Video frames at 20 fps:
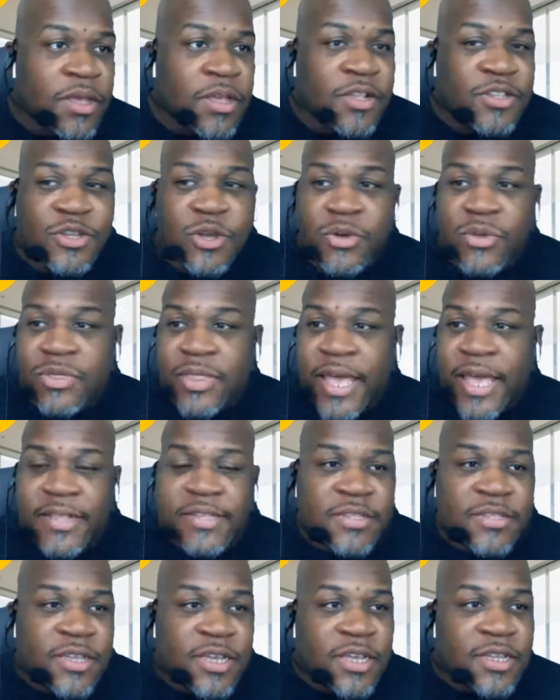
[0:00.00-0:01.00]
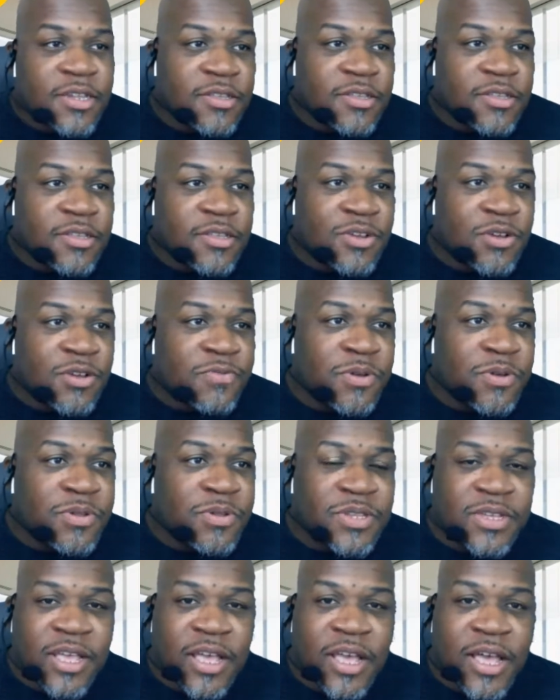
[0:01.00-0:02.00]
So that's the end of the show,
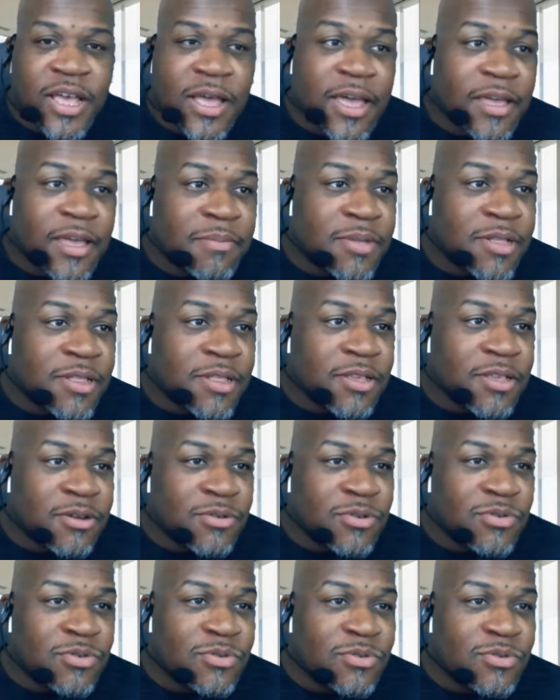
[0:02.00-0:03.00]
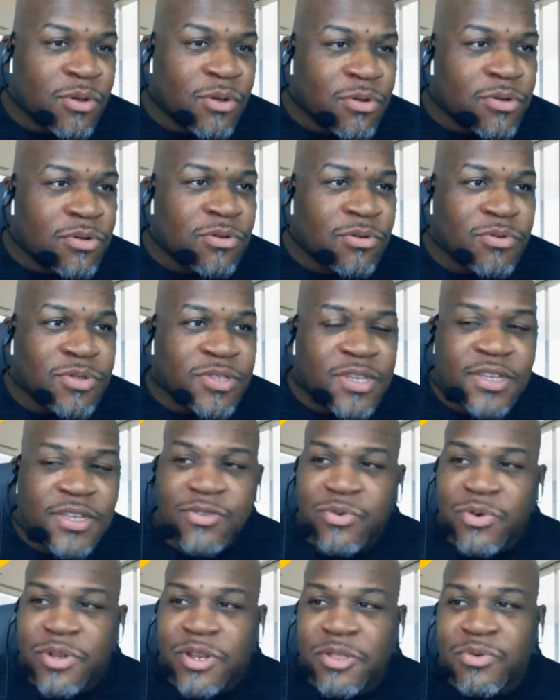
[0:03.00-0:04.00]
folks. I am a little, cool.
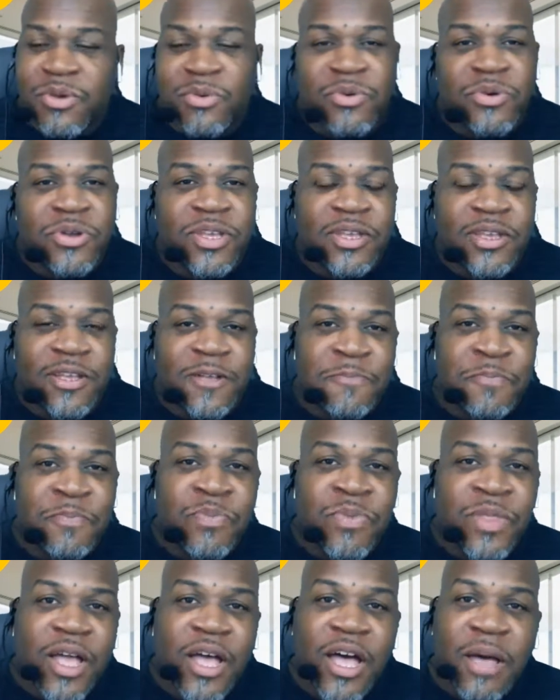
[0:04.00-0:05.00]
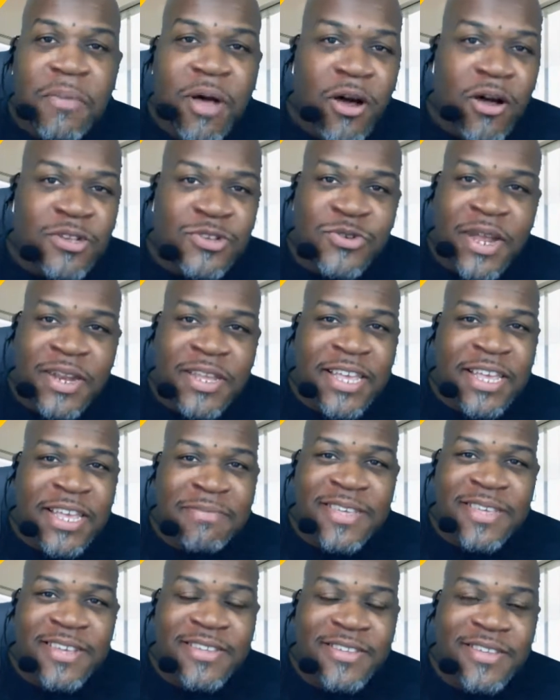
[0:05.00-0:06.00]
10:23. We're good. I always try to
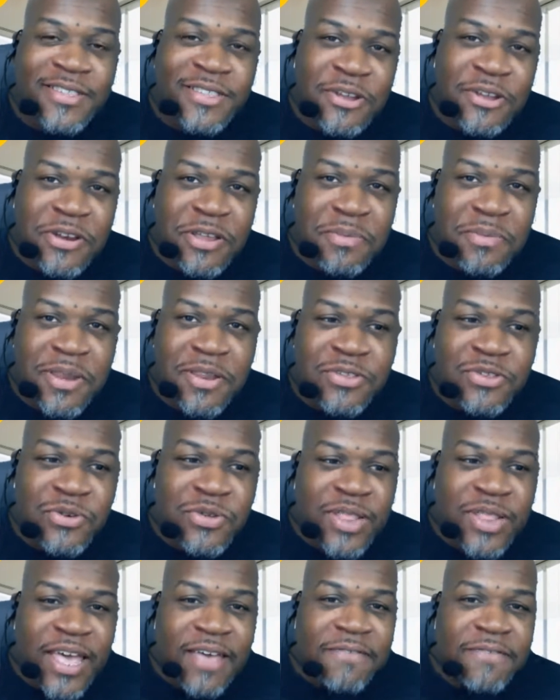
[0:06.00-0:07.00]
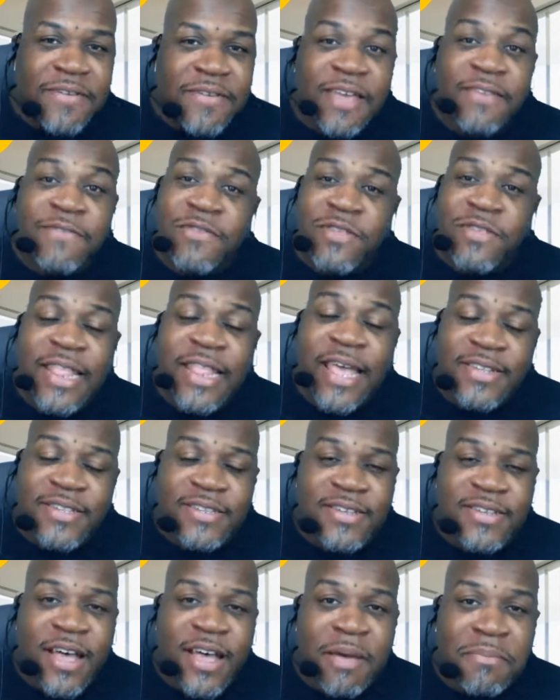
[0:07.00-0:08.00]
keep these to 30 minutes or less. If
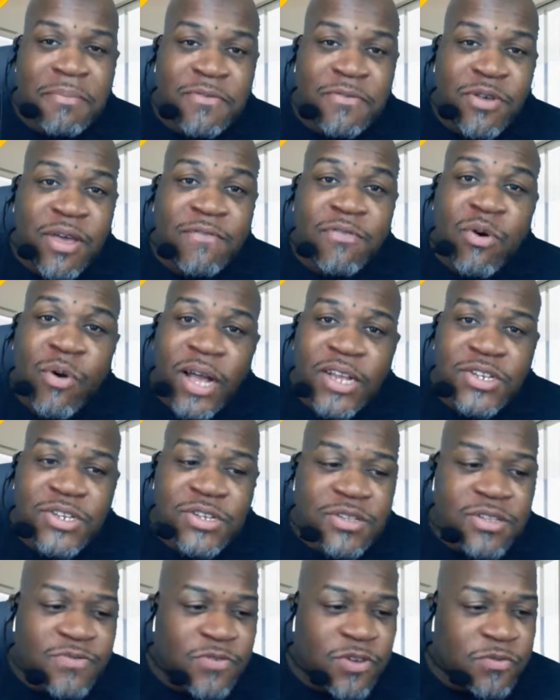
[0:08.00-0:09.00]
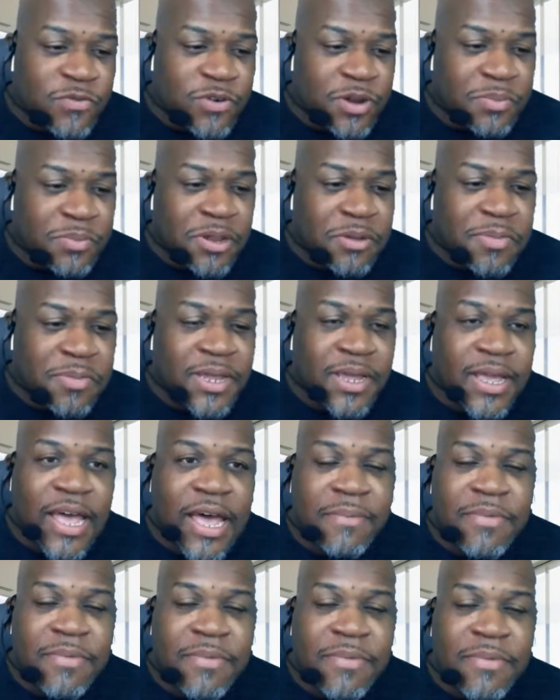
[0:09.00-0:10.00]
you have questions, feel free to put them in the
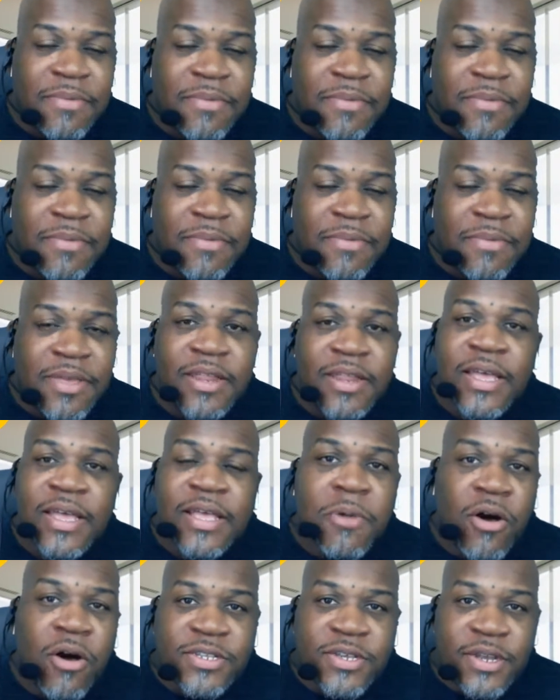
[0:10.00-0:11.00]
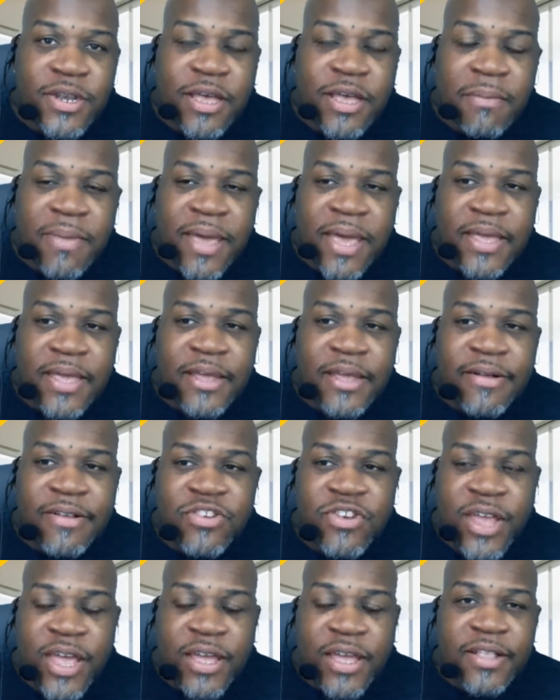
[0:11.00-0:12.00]
comment. I'm always going to come back here and
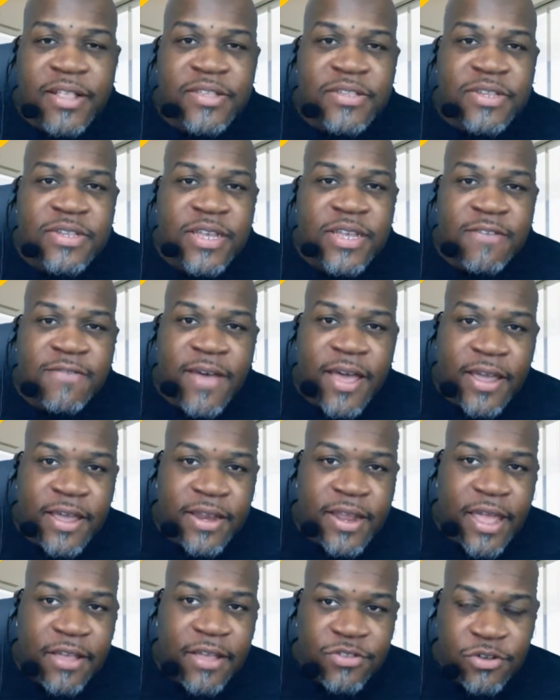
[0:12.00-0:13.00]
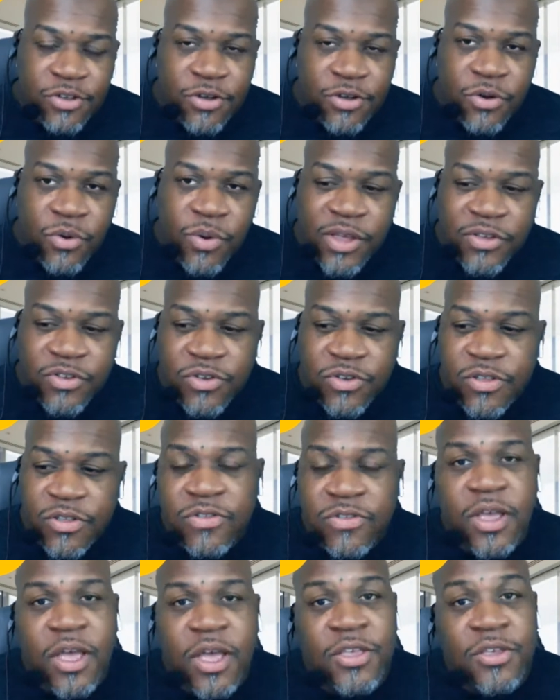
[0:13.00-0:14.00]
check and see if I can answer your
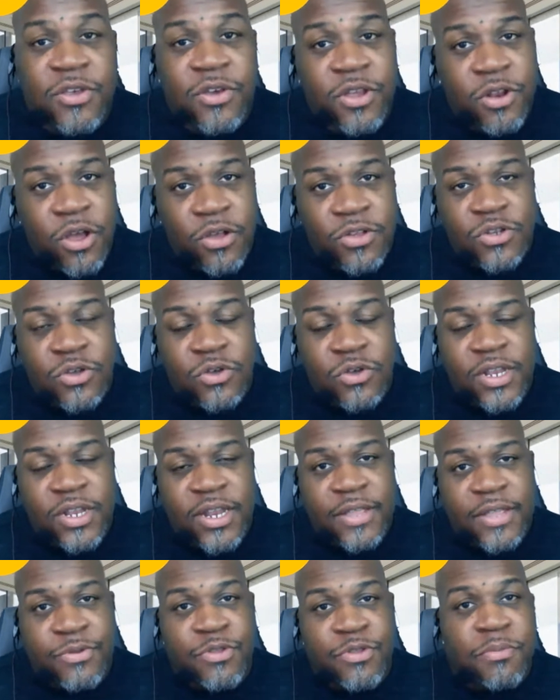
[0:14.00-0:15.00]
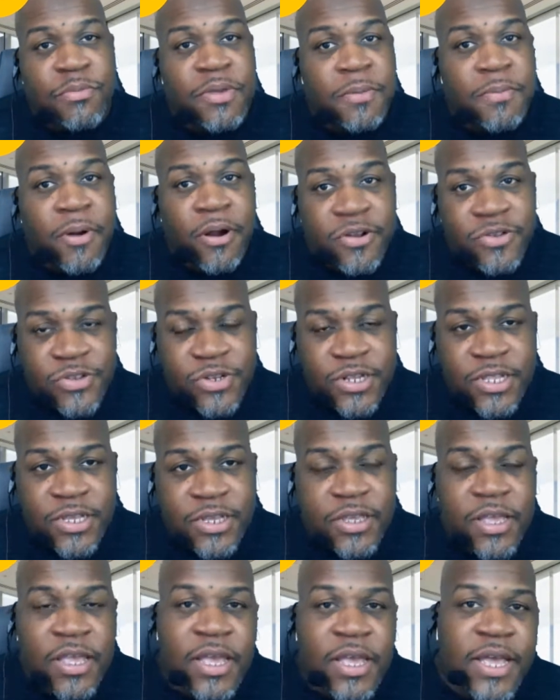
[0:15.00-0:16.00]
questions. You can also connect with me
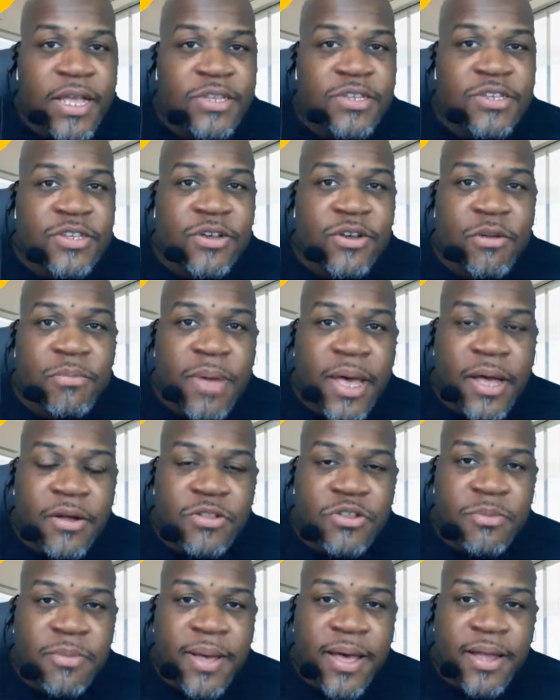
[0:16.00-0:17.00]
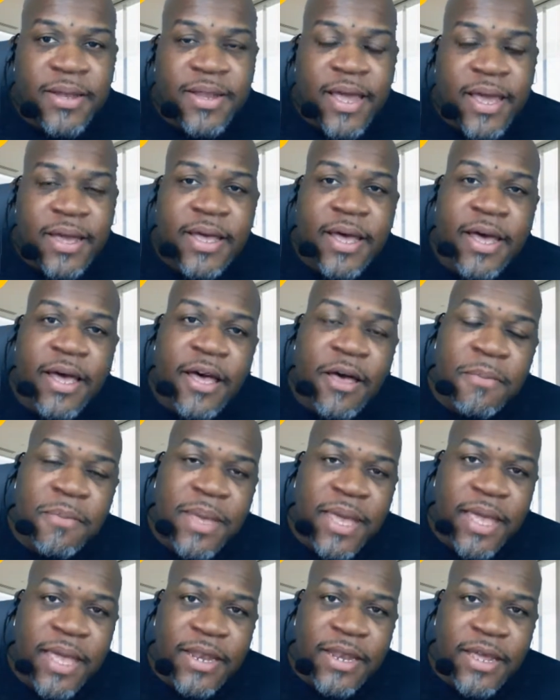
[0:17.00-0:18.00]
personally. Just go to michaeldemond.com.
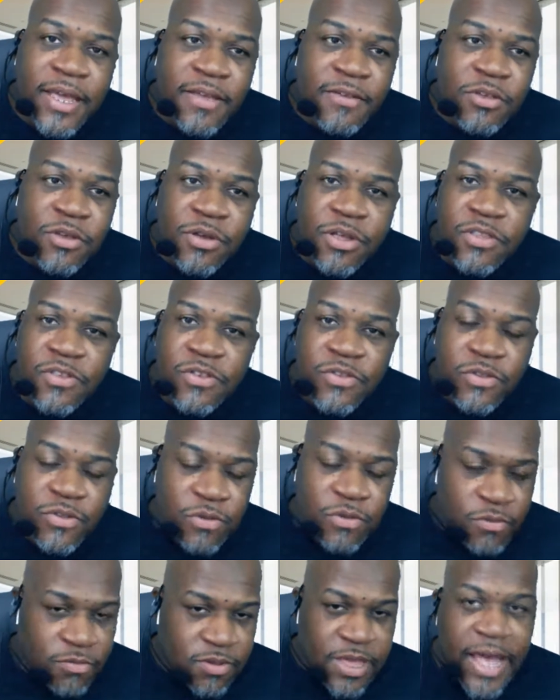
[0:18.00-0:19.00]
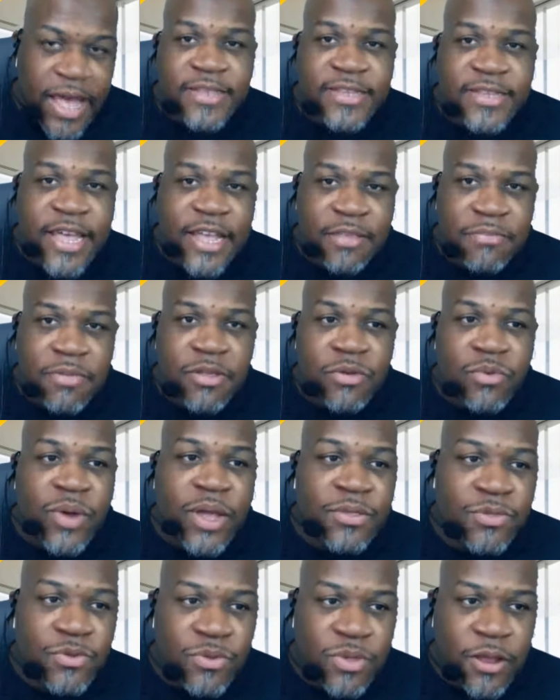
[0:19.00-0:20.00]
And you can just contact me
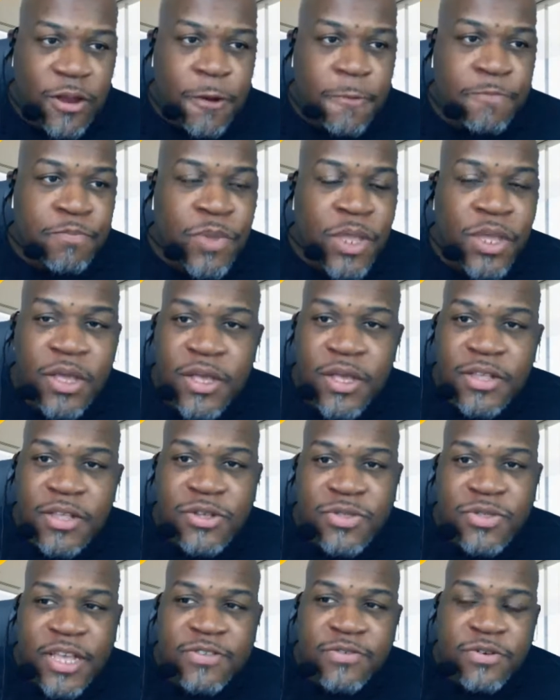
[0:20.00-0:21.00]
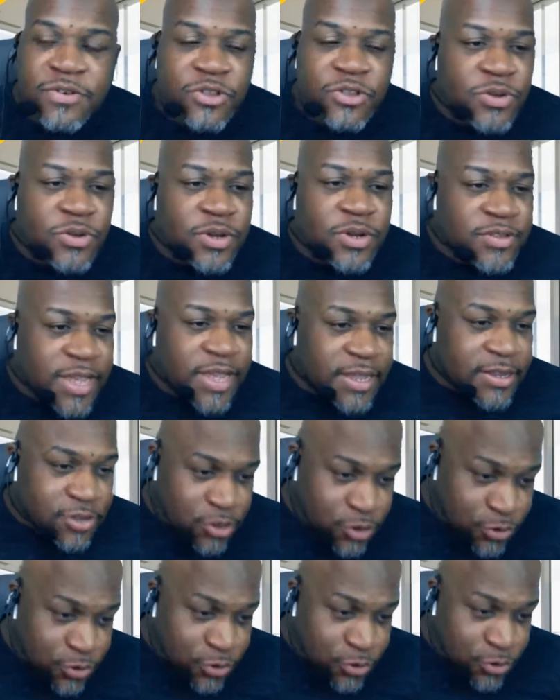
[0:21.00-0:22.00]
right through there. So thanks for
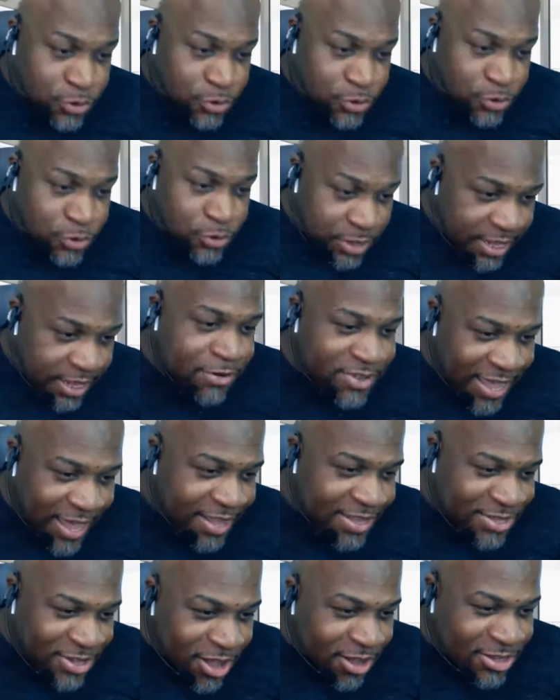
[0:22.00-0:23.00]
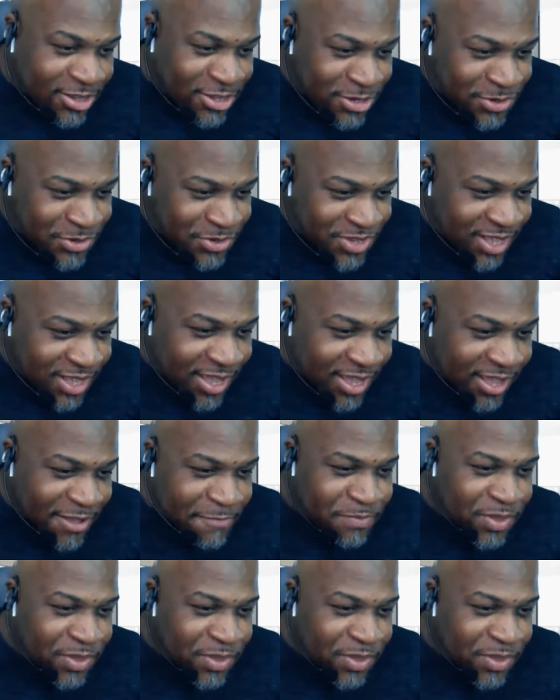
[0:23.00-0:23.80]
tuning in for Tech Talk Tuesday.